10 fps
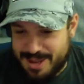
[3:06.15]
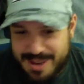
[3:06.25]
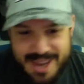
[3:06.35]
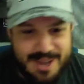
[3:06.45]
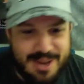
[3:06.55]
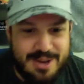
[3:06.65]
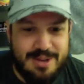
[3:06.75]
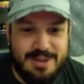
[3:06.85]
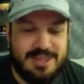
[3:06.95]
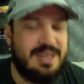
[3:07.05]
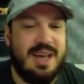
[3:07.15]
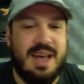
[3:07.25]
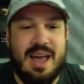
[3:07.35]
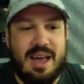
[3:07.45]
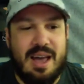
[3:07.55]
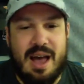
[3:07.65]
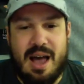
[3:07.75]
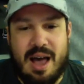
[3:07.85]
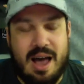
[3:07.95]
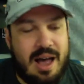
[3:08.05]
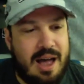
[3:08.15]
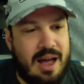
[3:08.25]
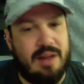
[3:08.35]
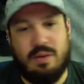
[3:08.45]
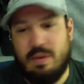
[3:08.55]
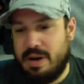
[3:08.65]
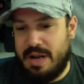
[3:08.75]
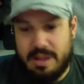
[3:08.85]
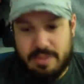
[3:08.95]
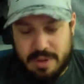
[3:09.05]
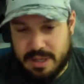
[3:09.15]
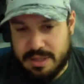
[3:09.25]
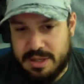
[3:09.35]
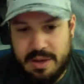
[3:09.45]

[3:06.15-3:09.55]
You can use LoRa networks.